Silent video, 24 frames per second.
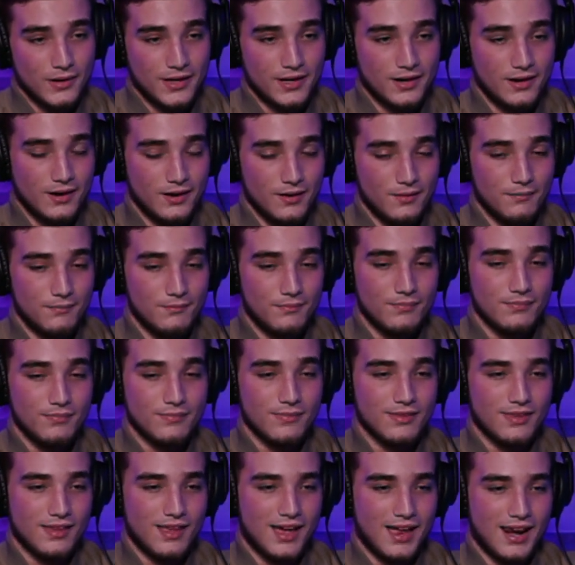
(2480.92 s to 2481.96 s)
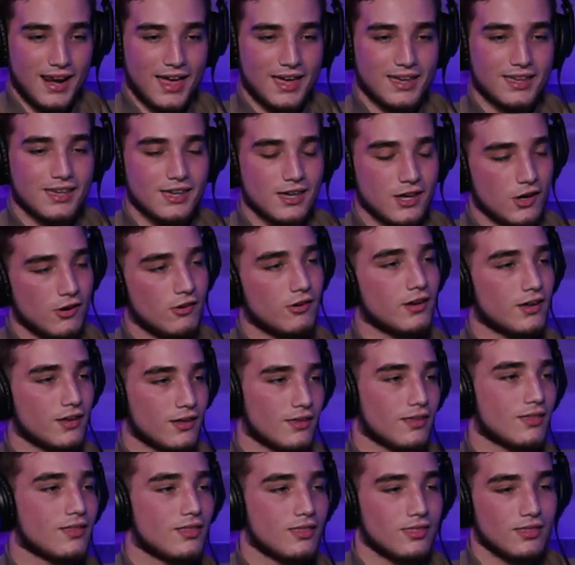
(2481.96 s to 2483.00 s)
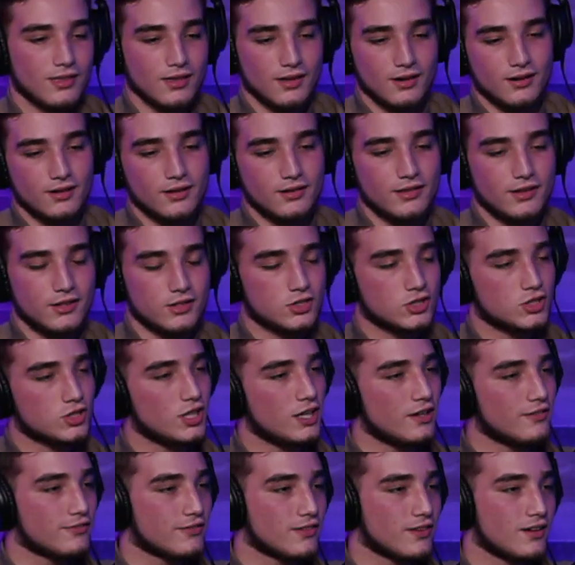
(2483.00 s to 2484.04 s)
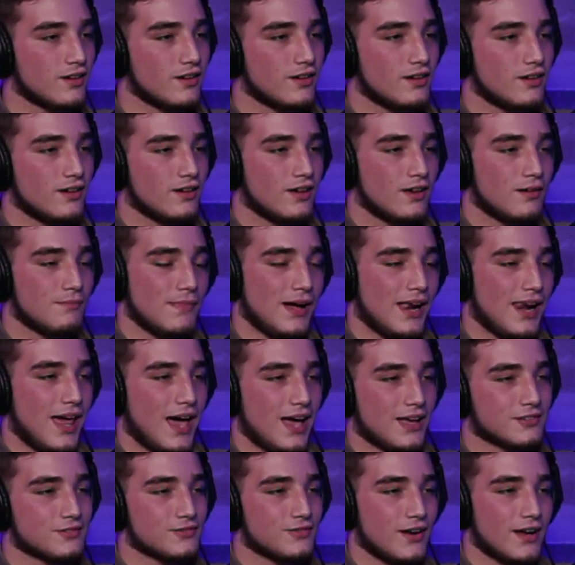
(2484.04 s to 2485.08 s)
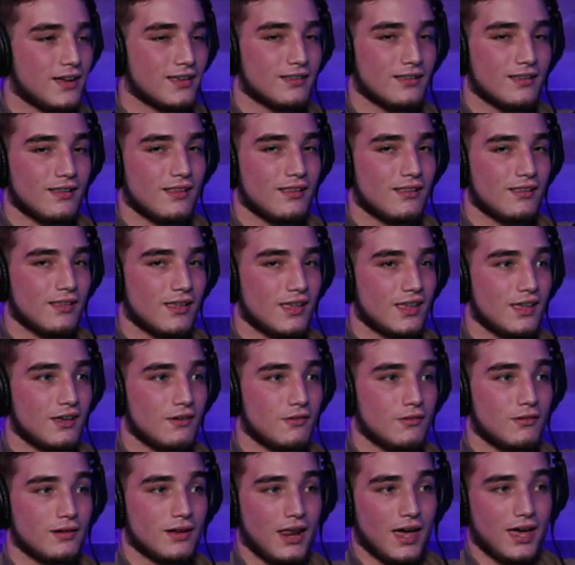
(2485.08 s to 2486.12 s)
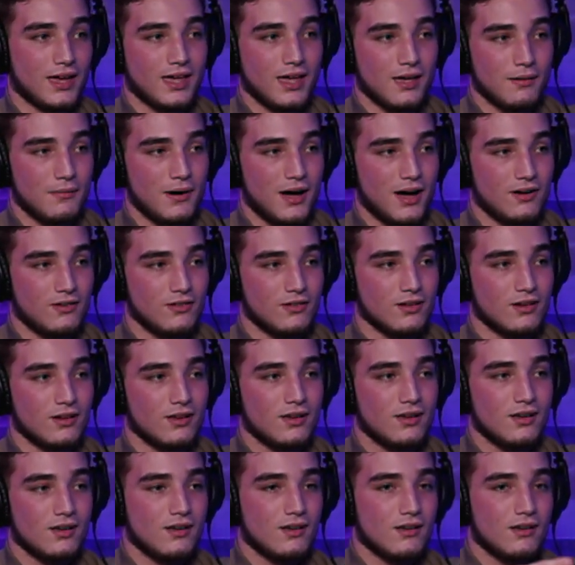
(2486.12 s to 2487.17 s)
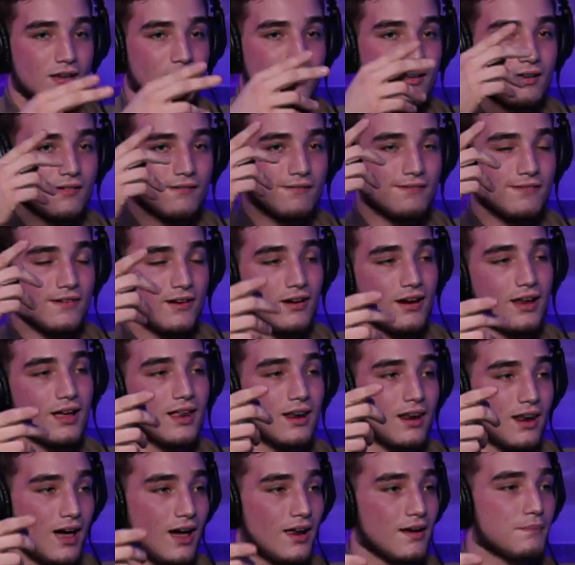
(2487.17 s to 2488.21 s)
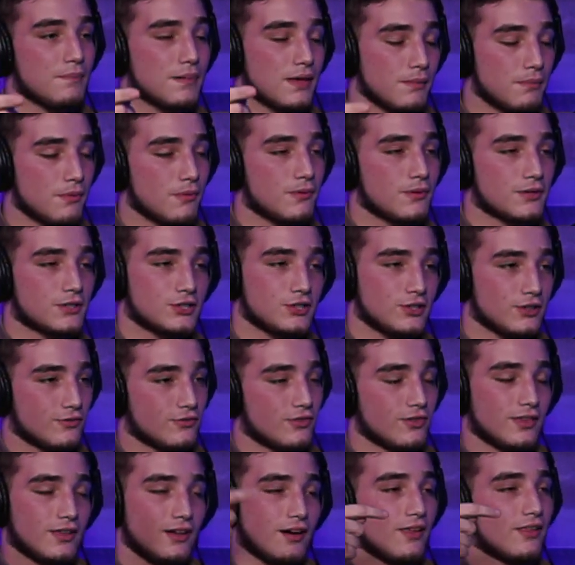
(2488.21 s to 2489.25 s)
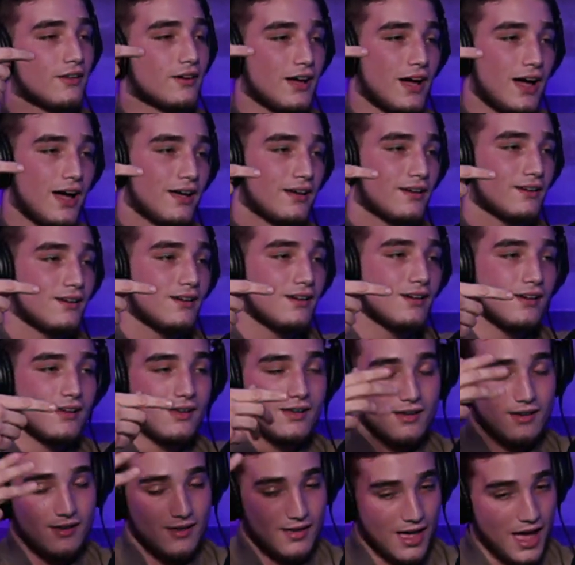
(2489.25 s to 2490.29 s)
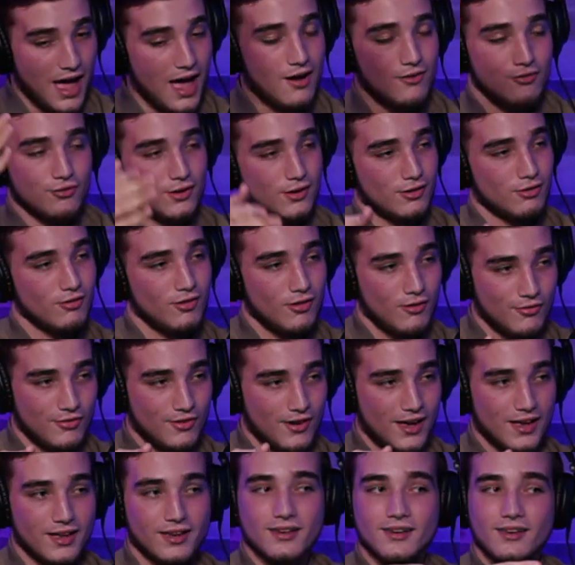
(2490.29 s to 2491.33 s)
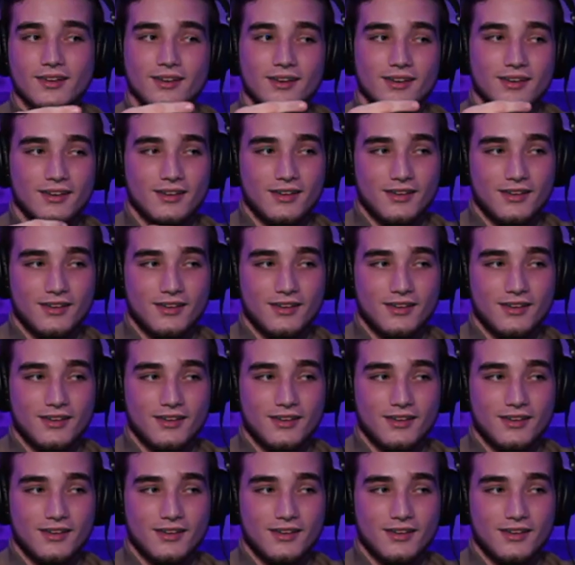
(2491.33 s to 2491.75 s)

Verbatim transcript: when um I like hearing the uh, the shift in my last fight when I came out felt like a lot of people were cheering for the other guy. Halfway through the fight,